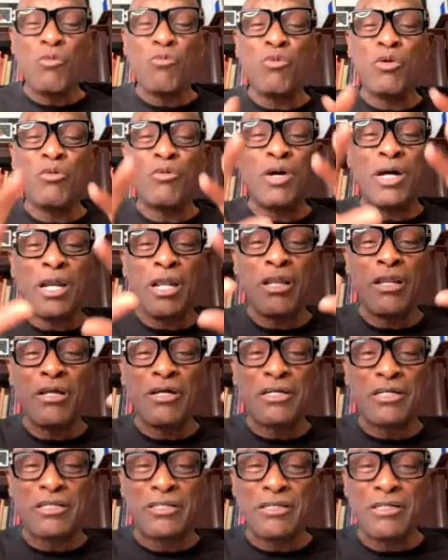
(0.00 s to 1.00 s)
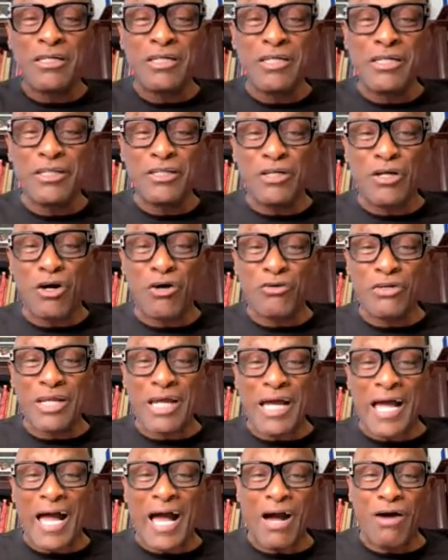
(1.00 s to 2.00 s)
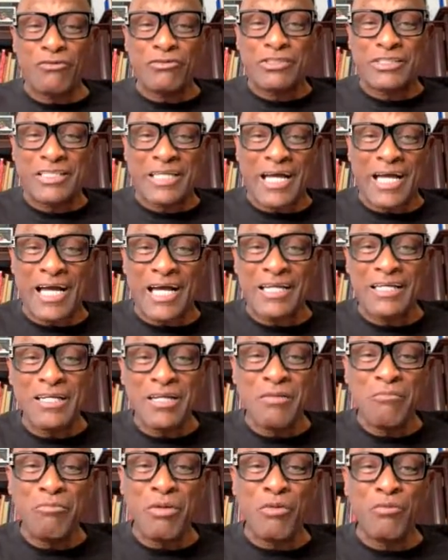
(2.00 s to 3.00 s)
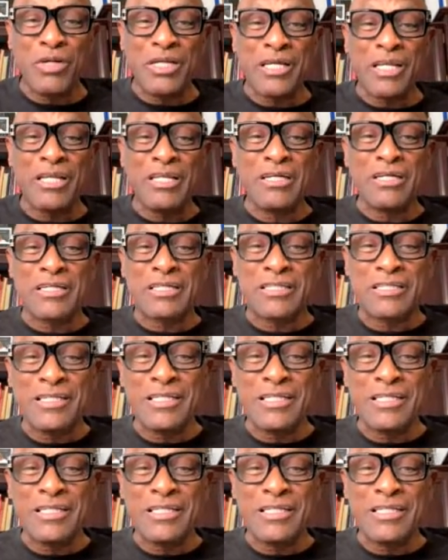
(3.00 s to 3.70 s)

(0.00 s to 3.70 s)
We want to look good on the outside, hmm. but we can look